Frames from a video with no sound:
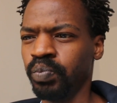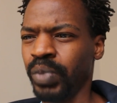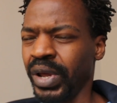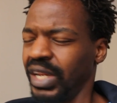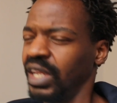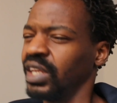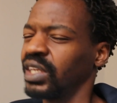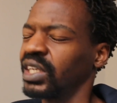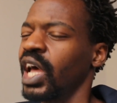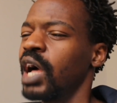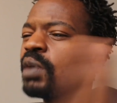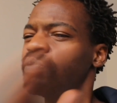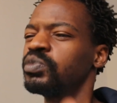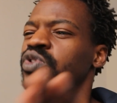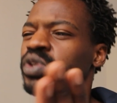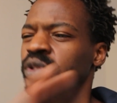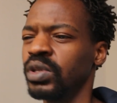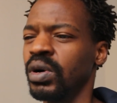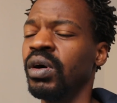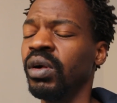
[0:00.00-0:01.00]
But it
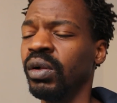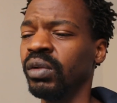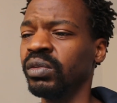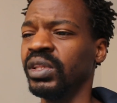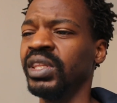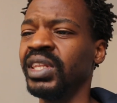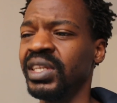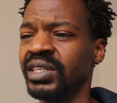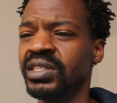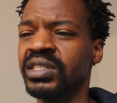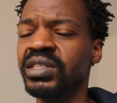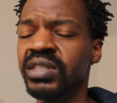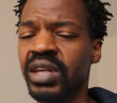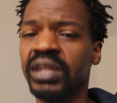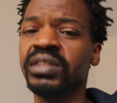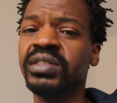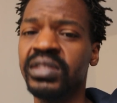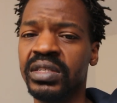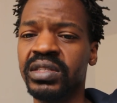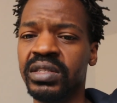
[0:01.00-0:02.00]
comes with all this
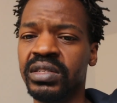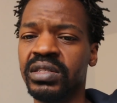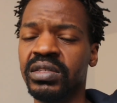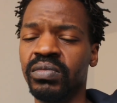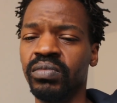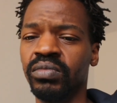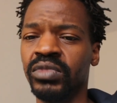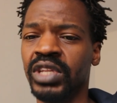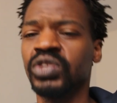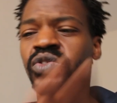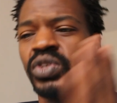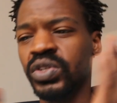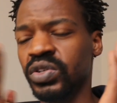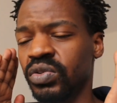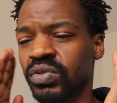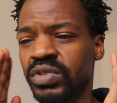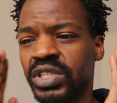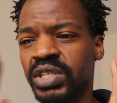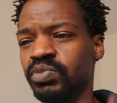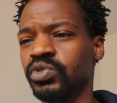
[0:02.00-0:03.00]
nonsense. That's what you
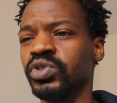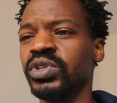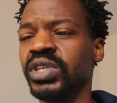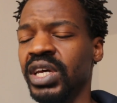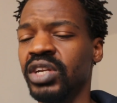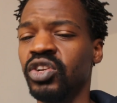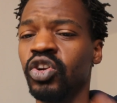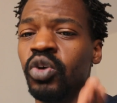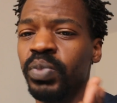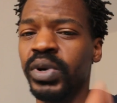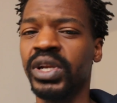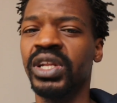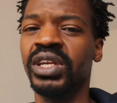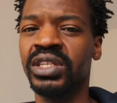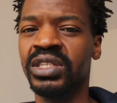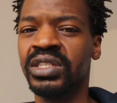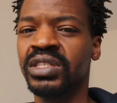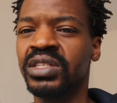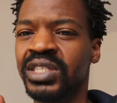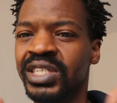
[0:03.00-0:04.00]
don't seem to get.
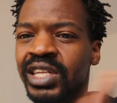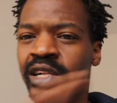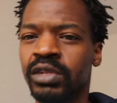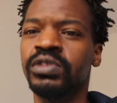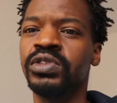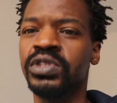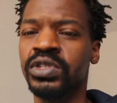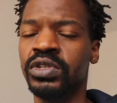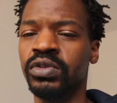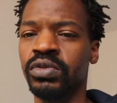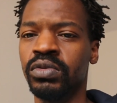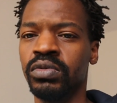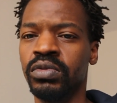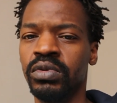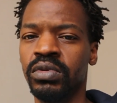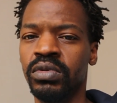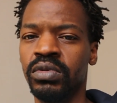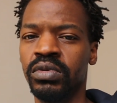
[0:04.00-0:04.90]
Nobody sells you